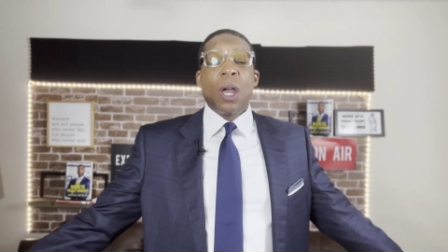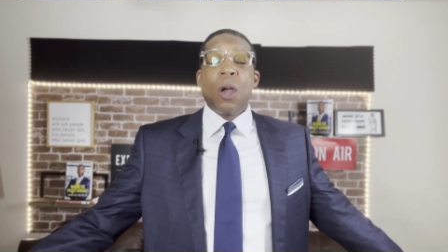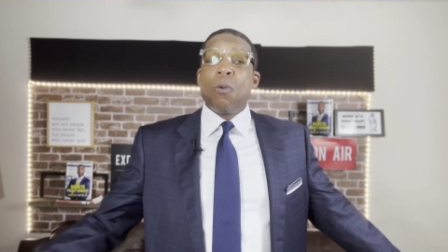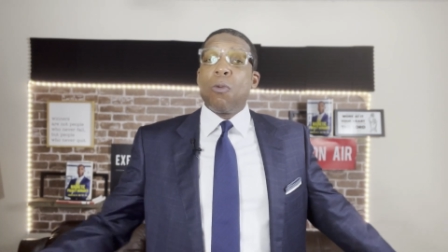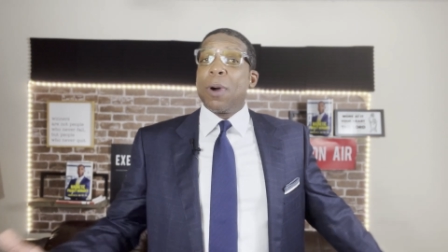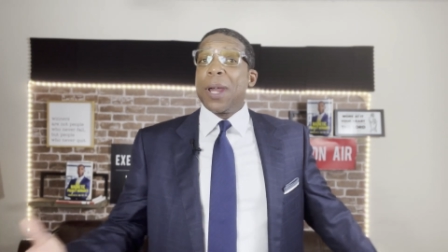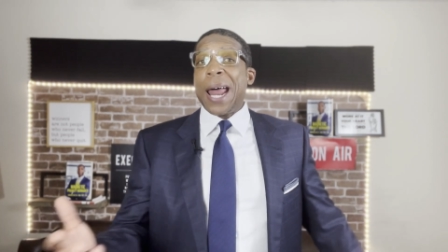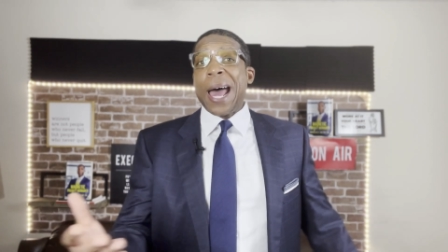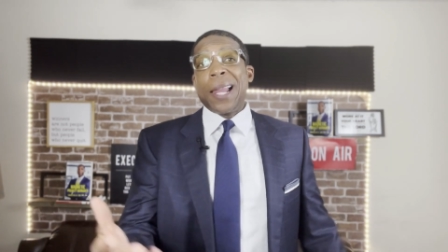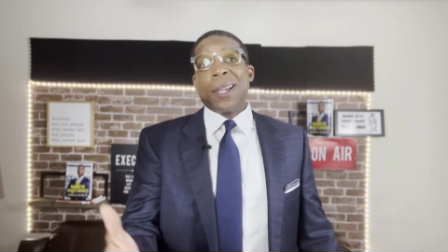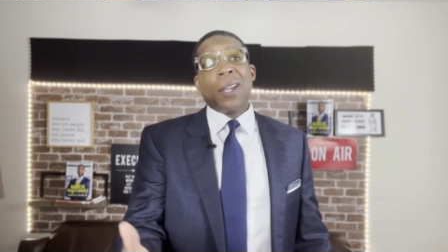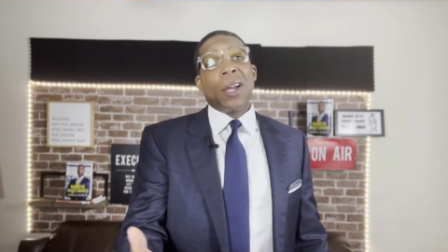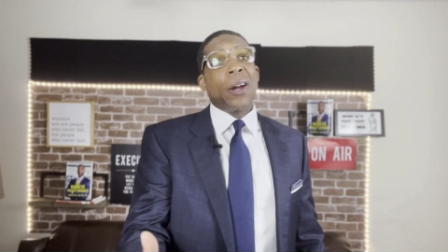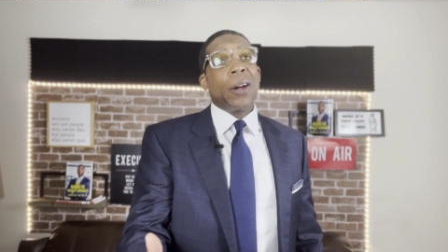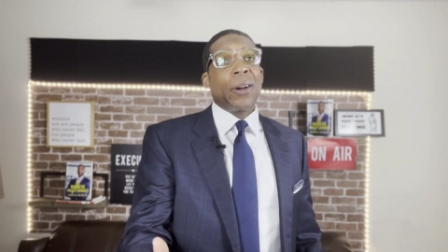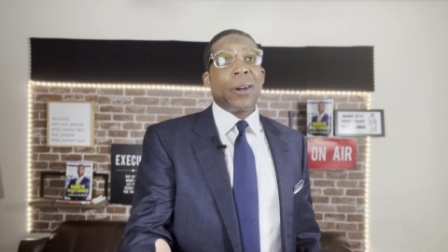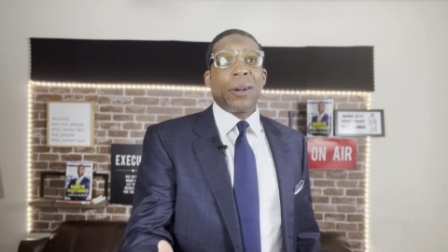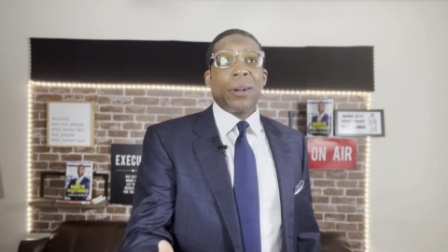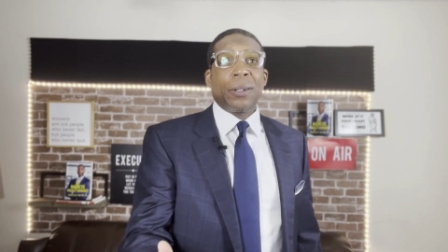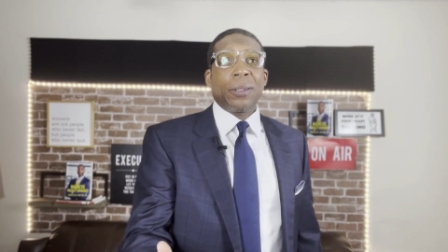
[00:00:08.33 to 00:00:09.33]
what I
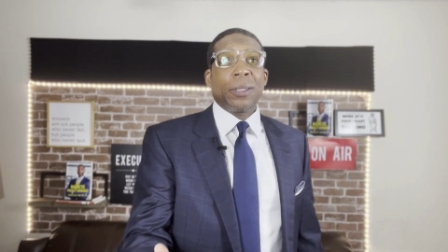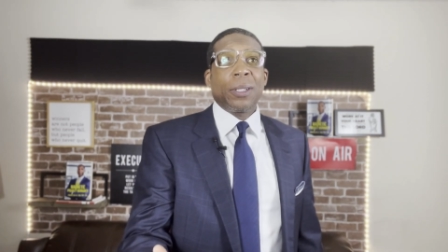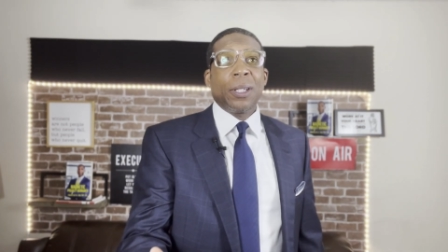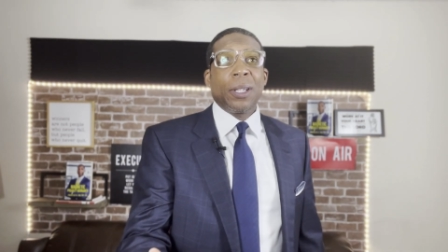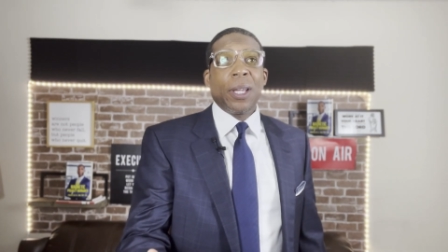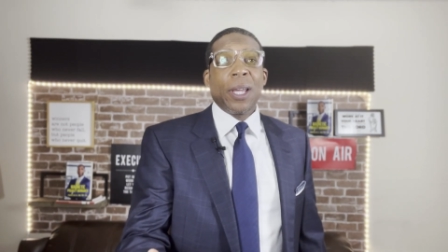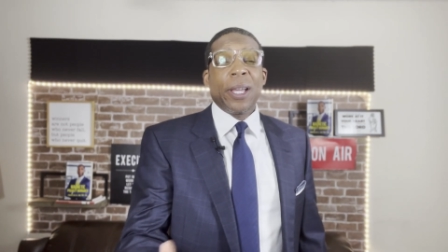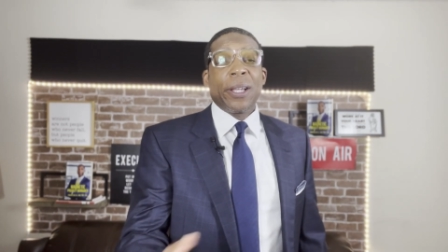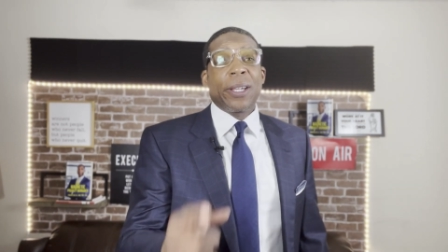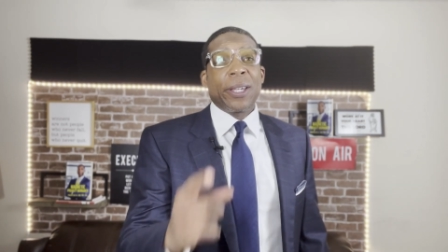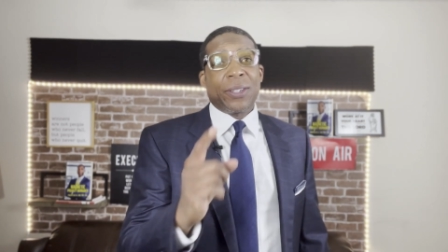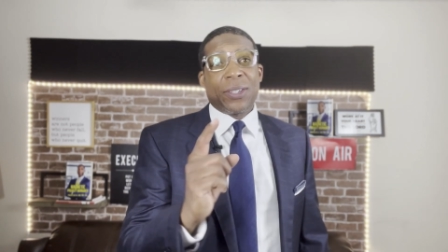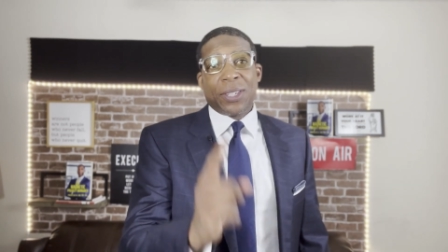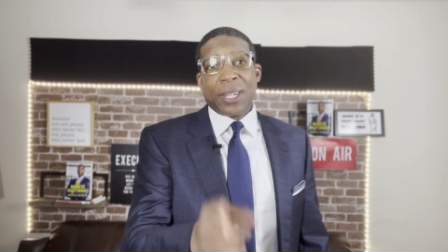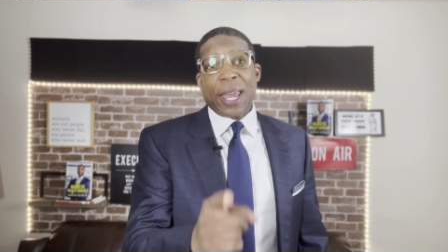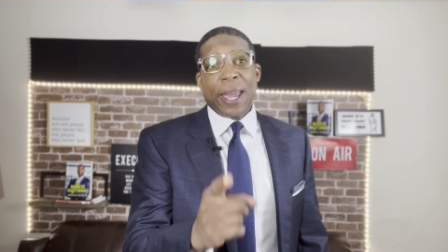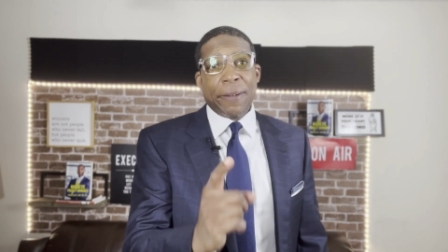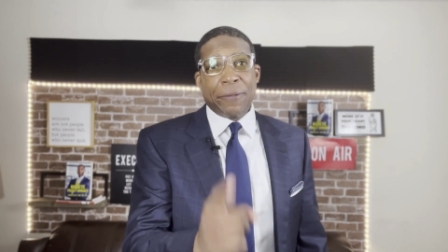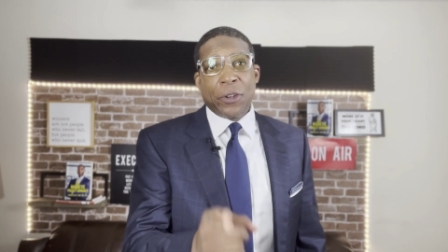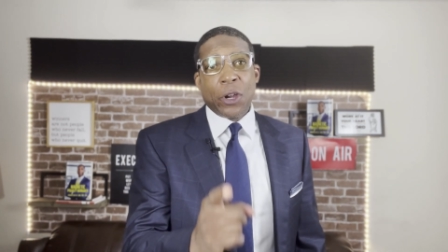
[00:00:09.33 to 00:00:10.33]
learned could
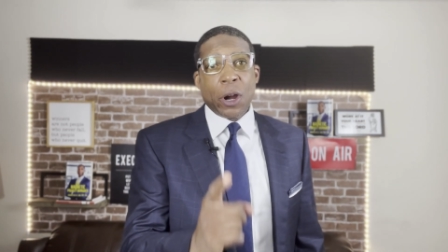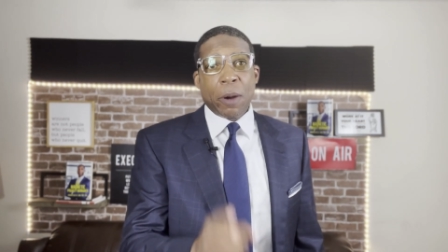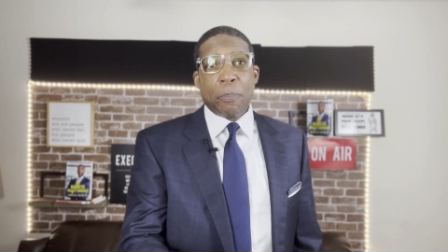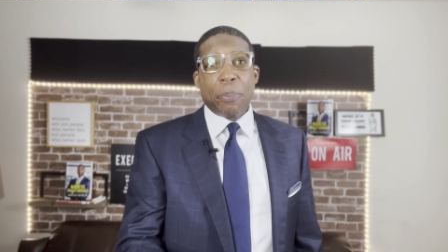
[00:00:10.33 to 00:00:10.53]
save your